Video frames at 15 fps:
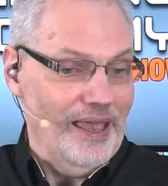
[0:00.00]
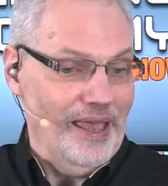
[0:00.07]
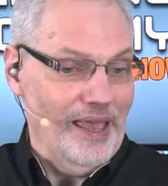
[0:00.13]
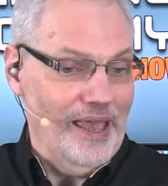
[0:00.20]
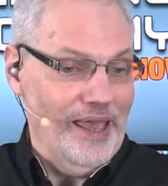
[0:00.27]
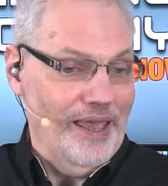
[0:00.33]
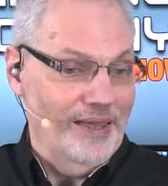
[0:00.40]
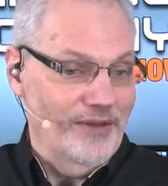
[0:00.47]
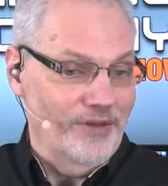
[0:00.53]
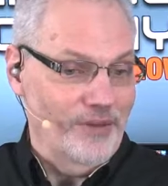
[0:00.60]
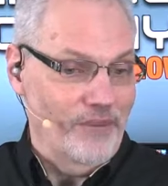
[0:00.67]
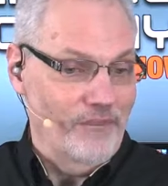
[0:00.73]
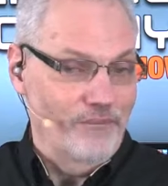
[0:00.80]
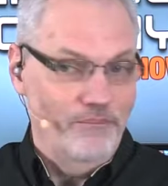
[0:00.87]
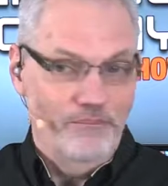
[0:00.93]
And
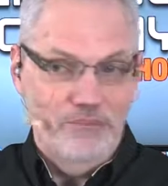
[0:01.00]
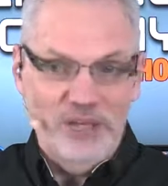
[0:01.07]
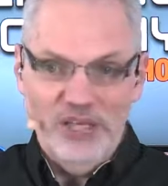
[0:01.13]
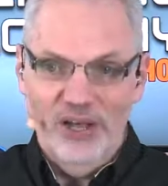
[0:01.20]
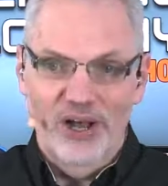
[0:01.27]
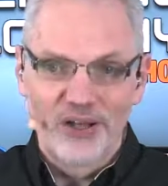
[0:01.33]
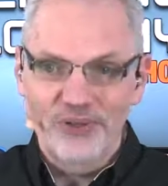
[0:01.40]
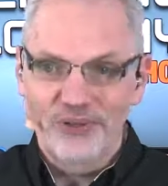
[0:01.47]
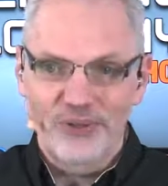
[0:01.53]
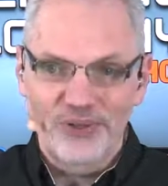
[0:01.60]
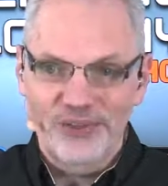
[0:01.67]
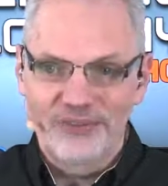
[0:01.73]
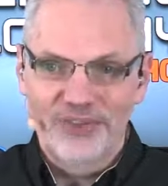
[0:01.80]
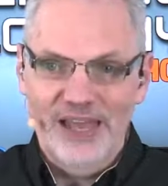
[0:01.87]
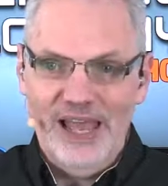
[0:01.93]
beyond all
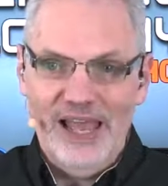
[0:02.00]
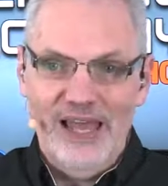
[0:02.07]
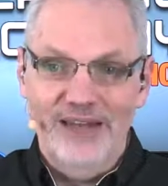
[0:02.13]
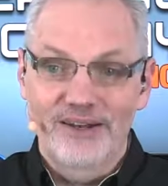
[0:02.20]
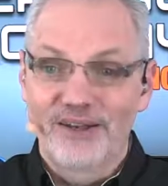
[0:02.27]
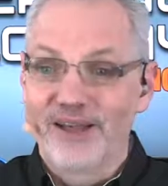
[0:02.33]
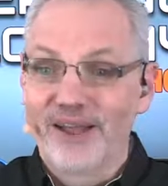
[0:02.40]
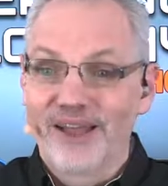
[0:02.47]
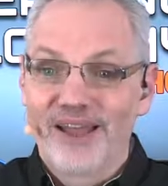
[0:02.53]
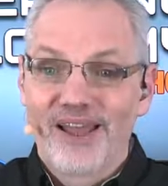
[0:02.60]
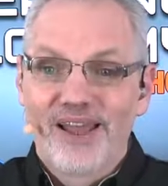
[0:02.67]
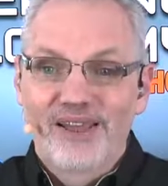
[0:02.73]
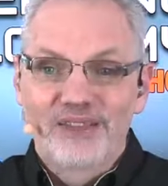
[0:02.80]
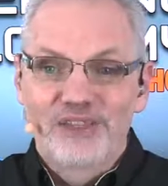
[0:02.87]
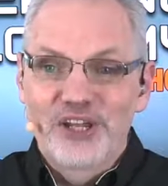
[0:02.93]
of that,
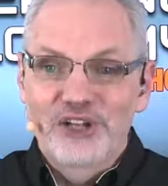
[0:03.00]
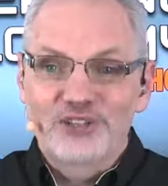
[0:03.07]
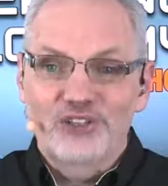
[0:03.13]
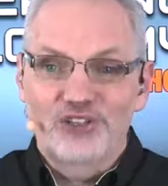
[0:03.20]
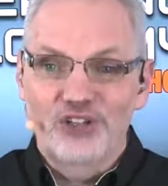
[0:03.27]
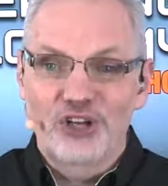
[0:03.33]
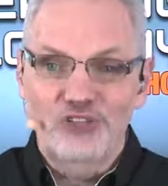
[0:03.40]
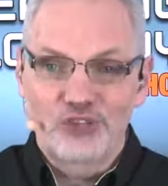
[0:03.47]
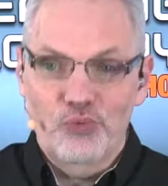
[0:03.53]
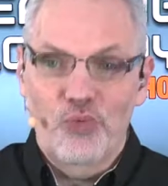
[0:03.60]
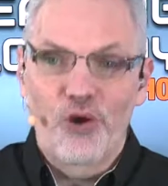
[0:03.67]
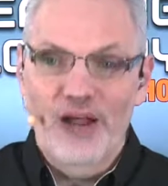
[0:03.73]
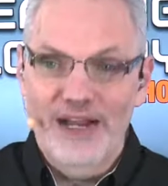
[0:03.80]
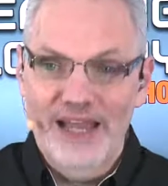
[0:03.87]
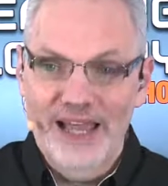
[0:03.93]
they're such
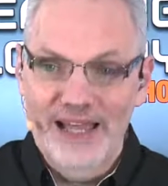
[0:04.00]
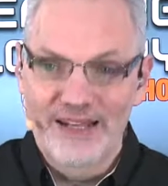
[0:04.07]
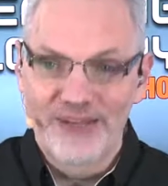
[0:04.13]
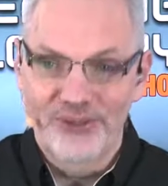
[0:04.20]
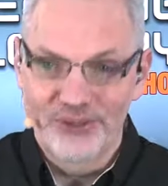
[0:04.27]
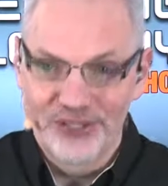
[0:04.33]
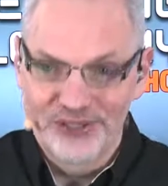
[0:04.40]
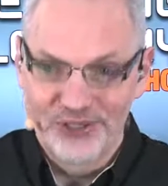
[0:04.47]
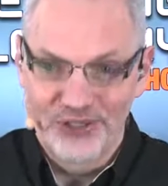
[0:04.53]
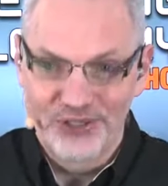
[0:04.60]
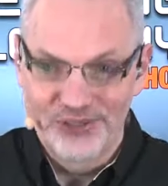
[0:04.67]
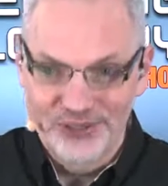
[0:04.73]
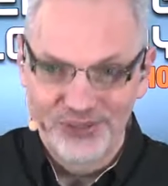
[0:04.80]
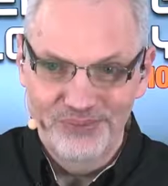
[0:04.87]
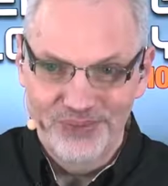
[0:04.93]
wide angle that you could
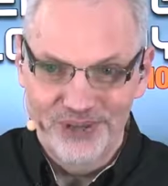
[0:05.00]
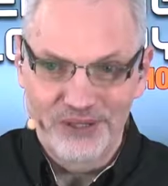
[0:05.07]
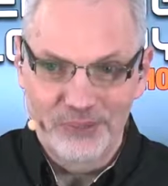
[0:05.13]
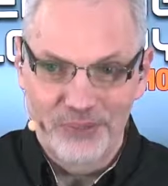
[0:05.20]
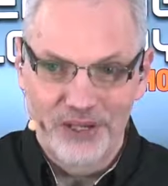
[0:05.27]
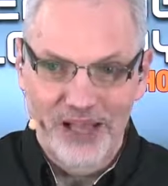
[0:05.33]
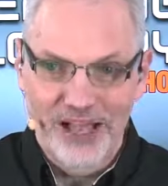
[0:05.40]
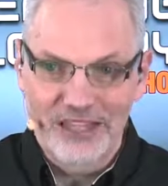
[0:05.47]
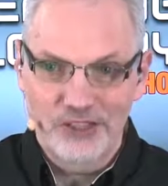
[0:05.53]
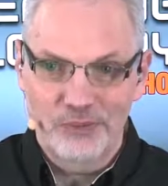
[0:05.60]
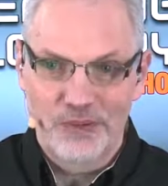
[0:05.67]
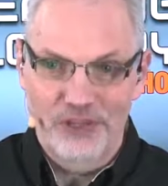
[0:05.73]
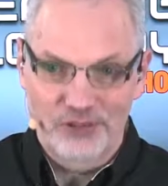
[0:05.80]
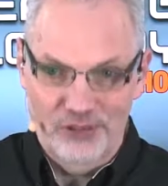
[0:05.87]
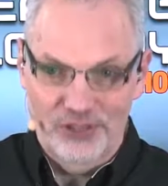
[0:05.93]
do multiple
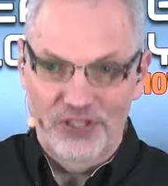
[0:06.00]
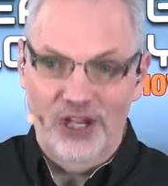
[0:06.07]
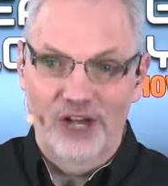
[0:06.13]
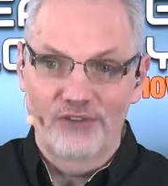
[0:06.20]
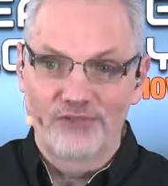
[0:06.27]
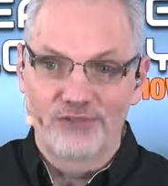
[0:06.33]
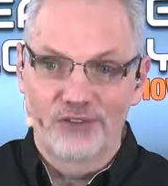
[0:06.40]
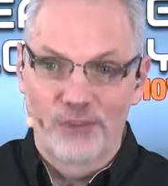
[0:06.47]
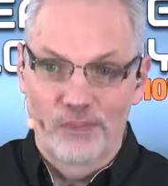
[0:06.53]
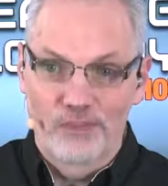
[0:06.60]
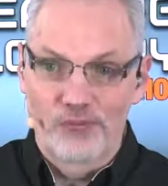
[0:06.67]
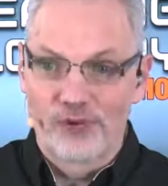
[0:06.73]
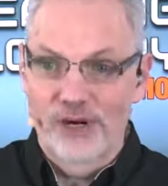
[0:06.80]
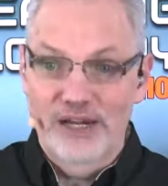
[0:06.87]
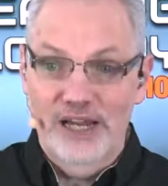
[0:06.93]
hotspots or cover a
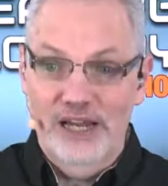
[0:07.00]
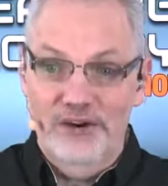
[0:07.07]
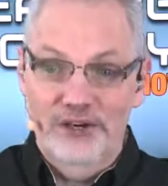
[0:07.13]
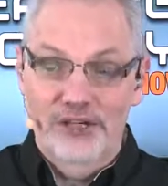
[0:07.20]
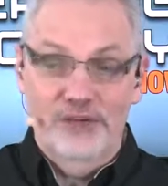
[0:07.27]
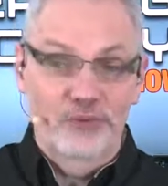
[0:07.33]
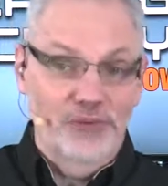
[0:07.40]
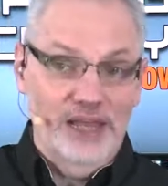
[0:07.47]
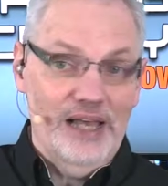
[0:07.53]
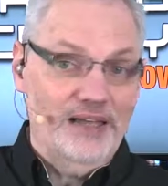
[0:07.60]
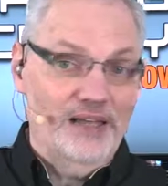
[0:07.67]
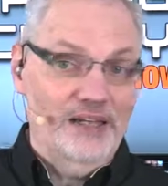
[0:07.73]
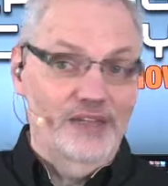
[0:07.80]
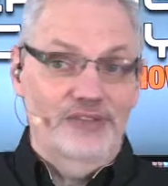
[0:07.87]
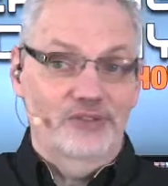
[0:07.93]
broad area without
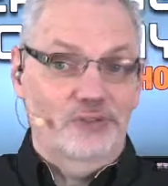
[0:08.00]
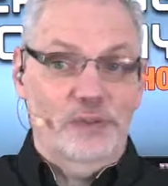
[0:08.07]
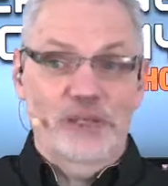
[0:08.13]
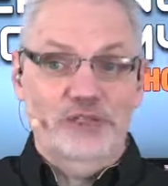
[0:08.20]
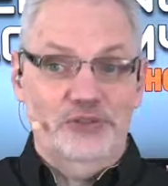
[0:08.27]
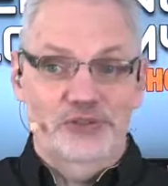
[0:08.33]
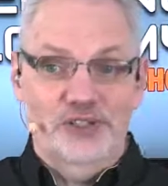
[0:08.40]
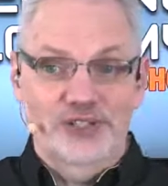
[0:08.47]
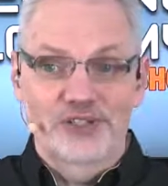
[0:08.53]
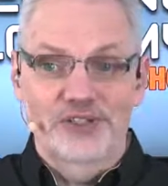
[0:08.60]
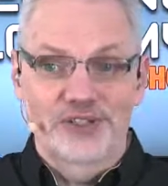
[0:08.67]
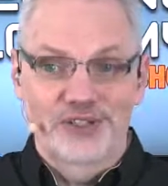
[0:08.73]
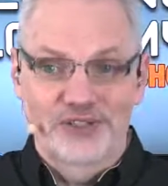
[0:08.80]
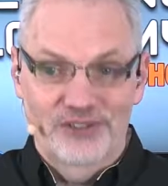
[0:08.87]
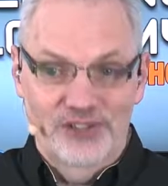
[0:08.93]
any special gear.
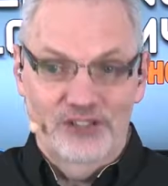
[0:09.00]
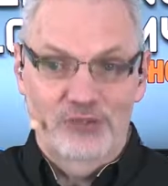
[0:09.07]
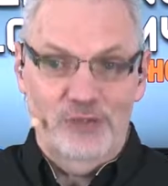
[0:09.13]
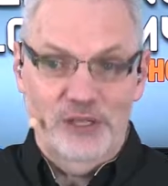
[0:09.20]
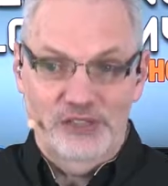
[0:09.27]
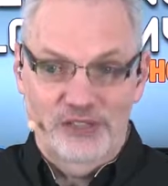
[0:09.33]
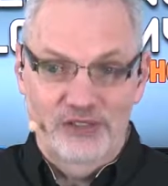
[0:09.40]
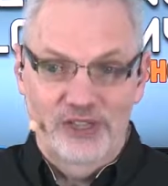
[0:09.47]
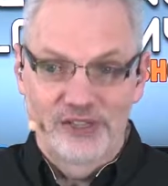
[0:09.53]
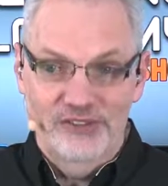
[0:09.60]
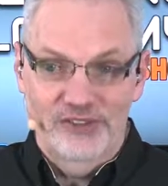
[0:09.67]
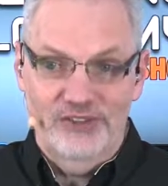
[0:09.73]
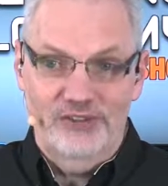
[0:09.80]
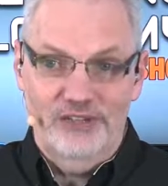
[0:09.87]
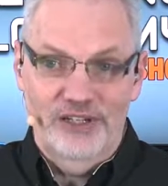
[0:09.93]
You don't need special
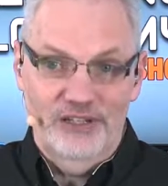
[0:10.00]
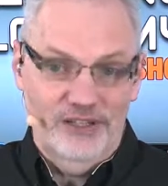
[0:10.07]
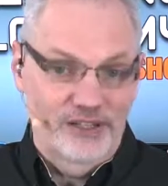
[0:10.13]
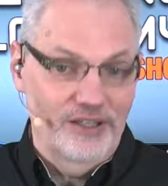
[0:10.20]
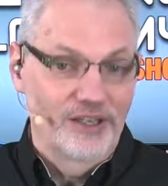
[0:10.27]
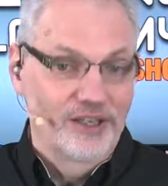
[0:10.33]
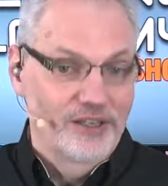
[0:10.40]
lenses or anything.